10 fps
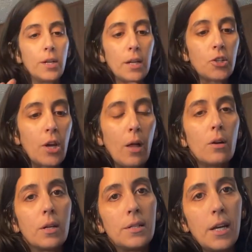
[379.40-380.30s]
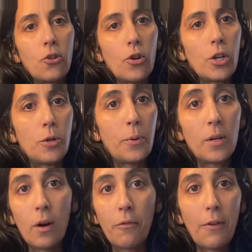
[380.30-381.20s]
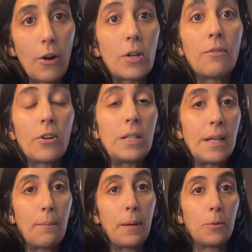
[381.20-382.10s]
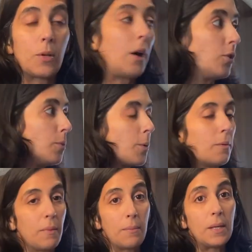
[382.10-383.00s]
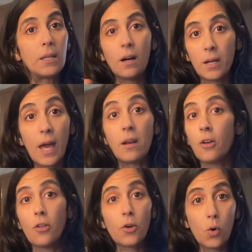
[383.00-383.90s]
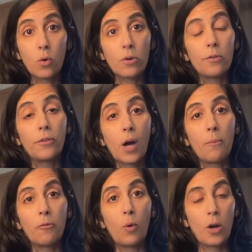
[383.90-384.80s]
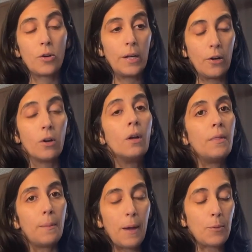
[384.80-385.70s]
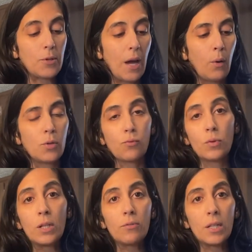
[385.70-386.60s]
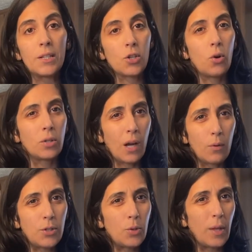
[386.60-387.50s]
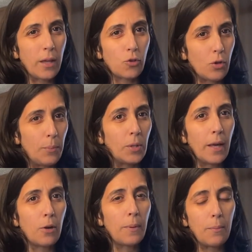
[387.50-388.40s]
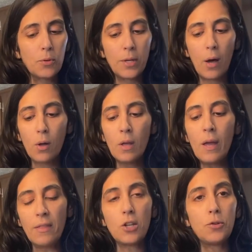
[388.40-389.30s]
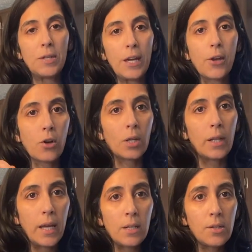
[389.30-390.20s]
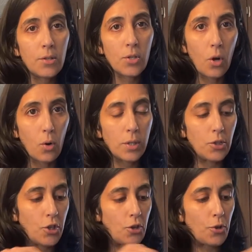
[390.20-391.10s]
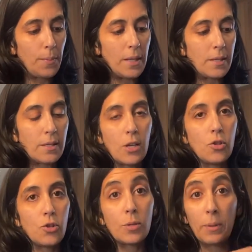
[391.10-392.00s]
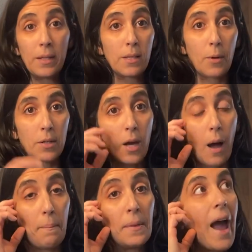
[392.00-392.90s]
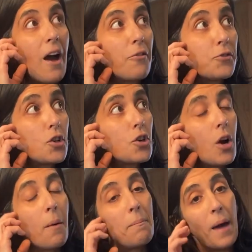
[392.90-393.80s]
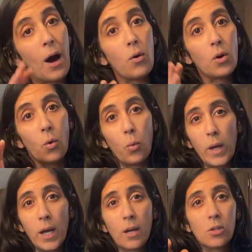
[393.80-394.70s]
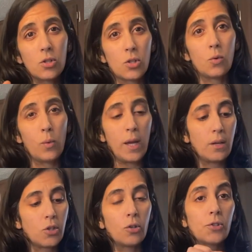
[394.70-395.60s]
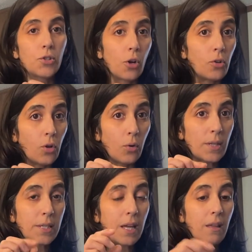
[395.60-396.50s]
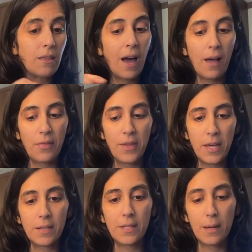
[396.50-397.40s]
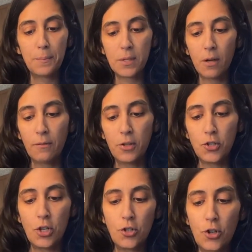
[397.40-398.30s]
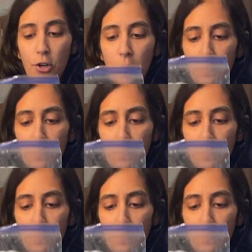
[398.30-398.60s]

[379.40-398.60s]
get a shallow container and you put a very, very damp paper towel. You put maybe, again, another quarter of a cup of water in here. The paper towel is really, really soaked. I would do like a triple layer paper towel, and then you take your cleaned, soaked ginger pieces and you just place them on top. After about a week to 2 weeks, you'll start noticing that the tips of the ginger,